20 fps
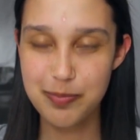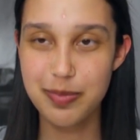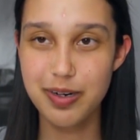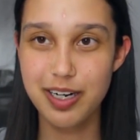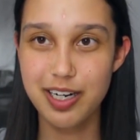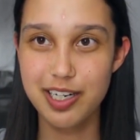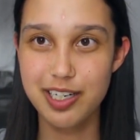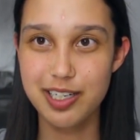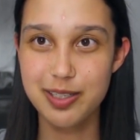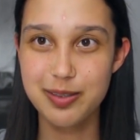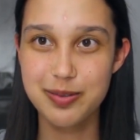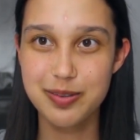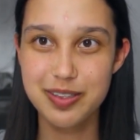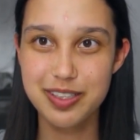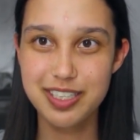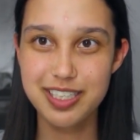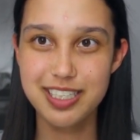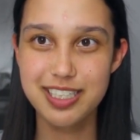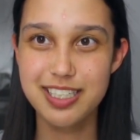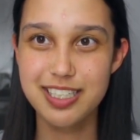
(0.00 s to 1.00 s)
but he
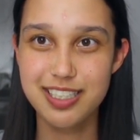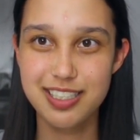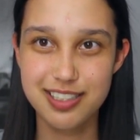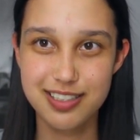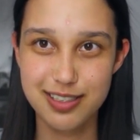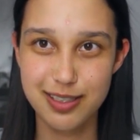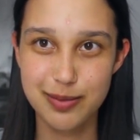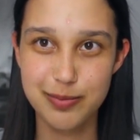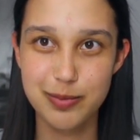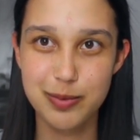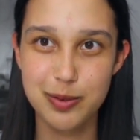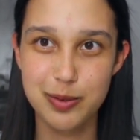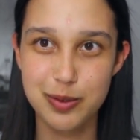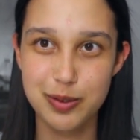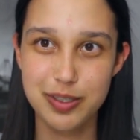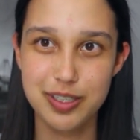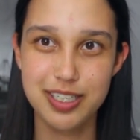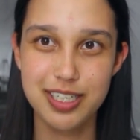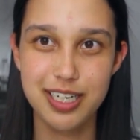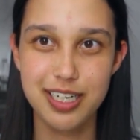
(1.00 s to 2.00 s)
wanted some
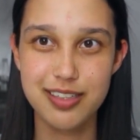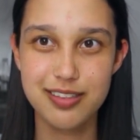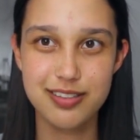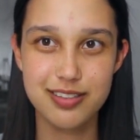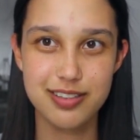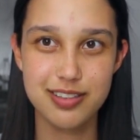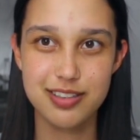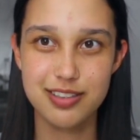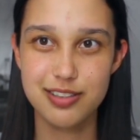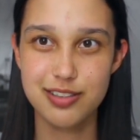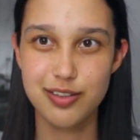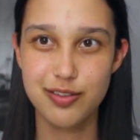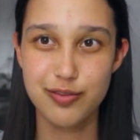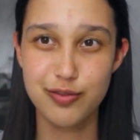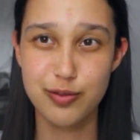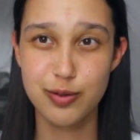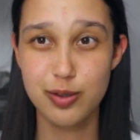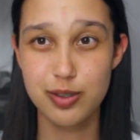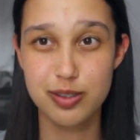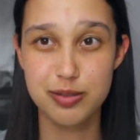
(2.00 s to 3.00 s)
organizers
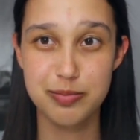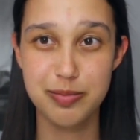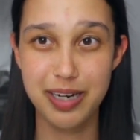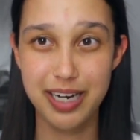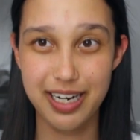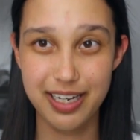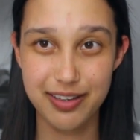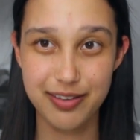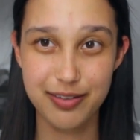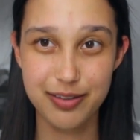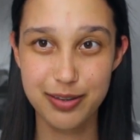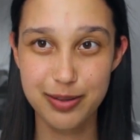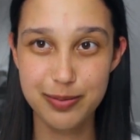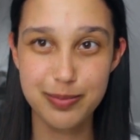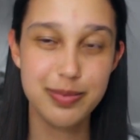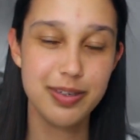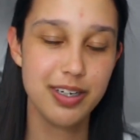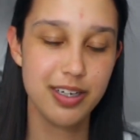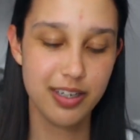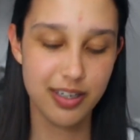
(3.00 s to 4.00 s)
for his
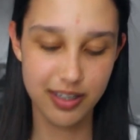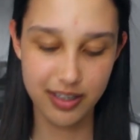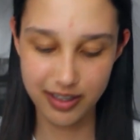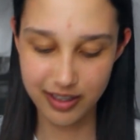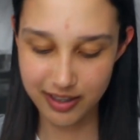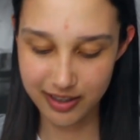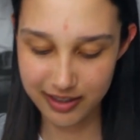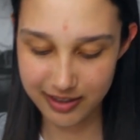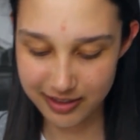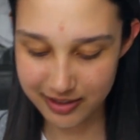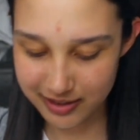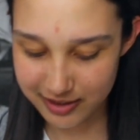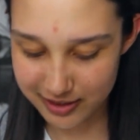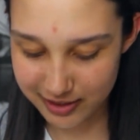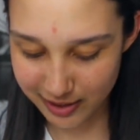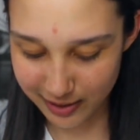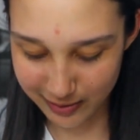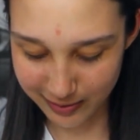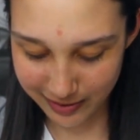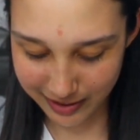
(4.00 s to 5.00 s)
bathroom.
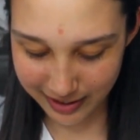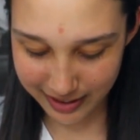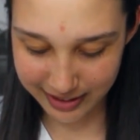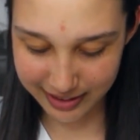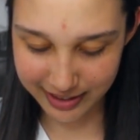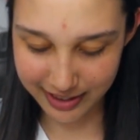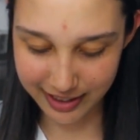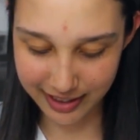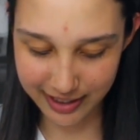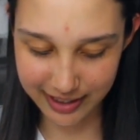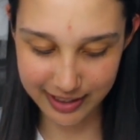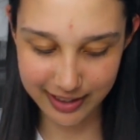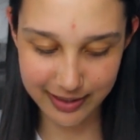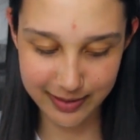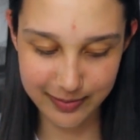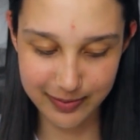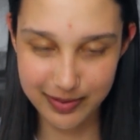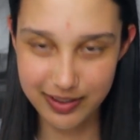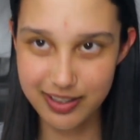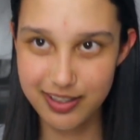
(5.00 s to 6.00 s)
So I got
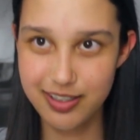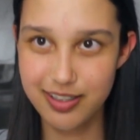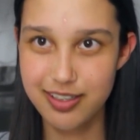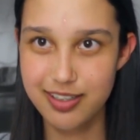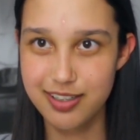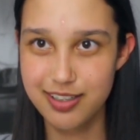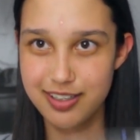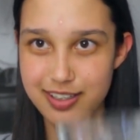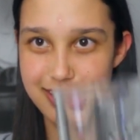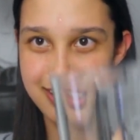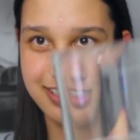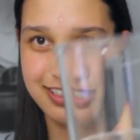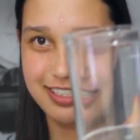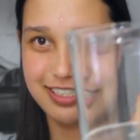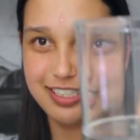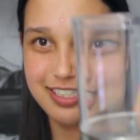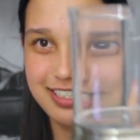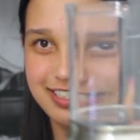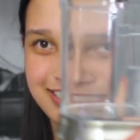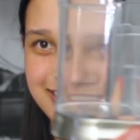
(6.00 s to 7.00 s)
him
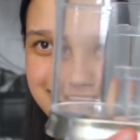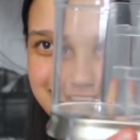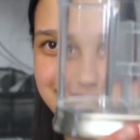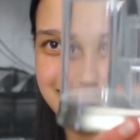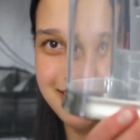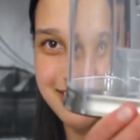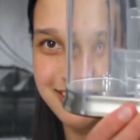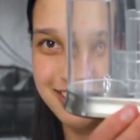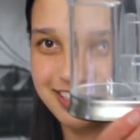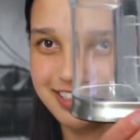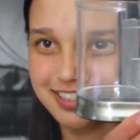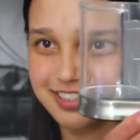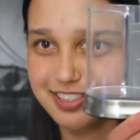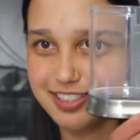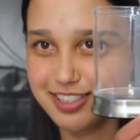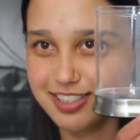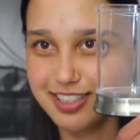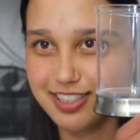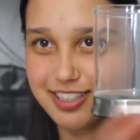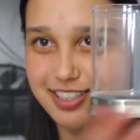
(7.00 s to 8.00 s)

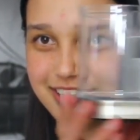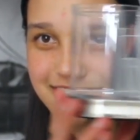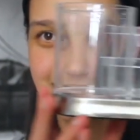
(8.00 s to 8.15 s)
this